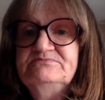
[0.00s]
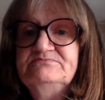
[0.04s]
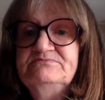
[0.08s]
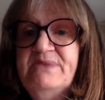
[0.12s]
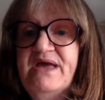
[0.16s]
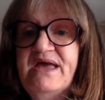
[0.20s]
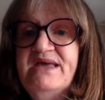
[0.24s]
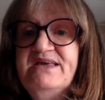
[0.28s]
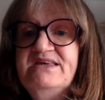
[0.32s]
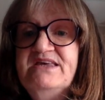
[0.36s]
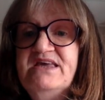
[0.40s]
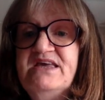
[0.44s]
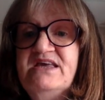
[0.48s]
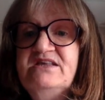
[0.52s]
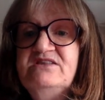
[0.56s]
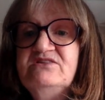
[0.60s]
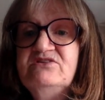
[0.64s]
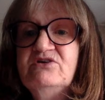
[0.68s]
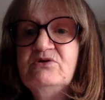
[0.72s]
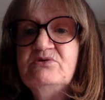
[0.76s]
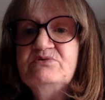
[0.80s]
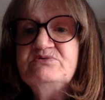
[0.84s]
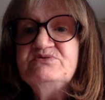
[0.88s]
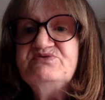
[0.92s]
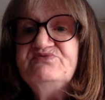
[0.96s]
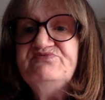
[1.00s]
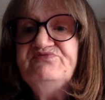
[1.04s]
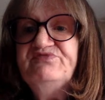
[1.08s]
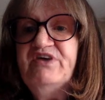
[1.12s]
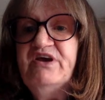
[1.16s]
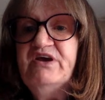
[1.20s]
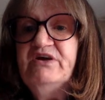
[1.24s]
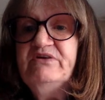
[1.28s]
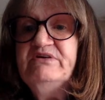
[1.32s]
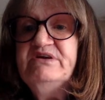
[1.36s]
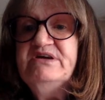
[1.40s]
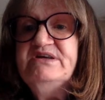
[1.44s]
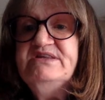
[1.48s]
making those
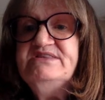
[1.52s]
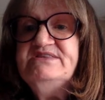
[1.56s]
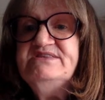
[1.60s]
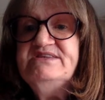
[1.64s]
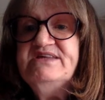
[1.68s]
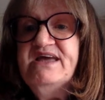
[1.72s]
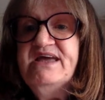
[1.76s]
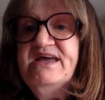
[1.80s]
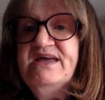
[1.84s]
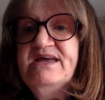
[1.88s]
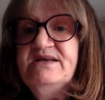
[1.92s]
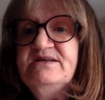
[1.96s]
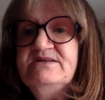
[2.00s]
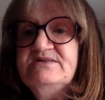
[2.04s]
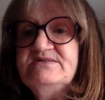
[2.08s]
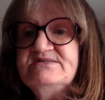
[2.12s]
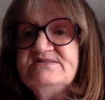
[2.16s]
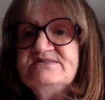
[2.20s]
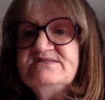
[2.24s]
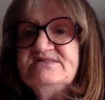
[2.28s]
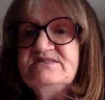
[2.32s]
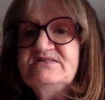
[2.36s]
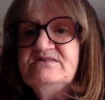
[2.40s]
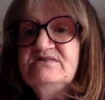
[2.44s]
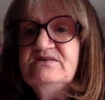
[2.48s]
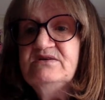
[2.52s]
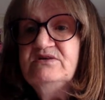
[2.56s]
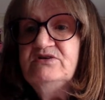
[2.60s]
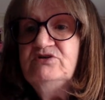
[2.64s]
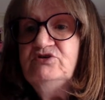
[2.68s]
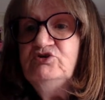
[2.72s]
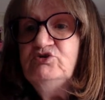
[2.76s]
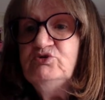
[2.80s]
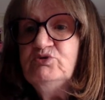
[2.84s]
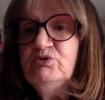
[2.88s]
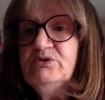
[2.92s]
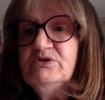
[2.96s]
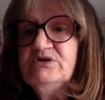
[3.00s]
very things
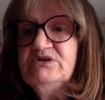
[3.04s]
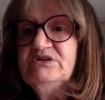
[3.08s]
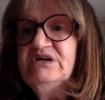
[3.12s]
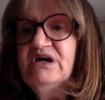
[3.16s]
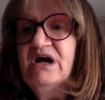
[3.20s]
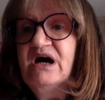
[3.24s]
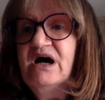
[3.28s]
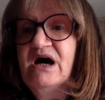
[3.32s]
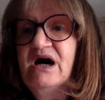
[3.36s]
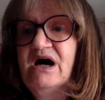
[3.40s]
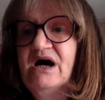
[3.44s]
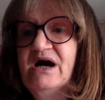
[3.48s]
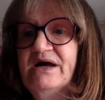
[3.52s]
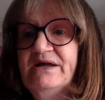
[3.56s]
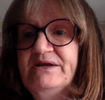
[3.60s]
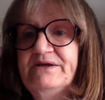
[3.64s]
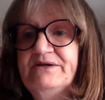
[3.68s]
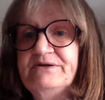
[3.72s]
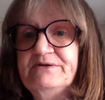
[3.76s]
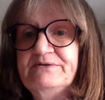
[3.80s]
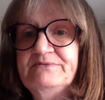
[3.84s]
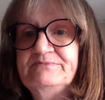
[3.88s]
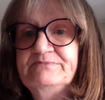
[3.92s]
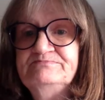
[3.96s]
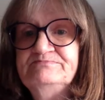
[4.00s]
your God.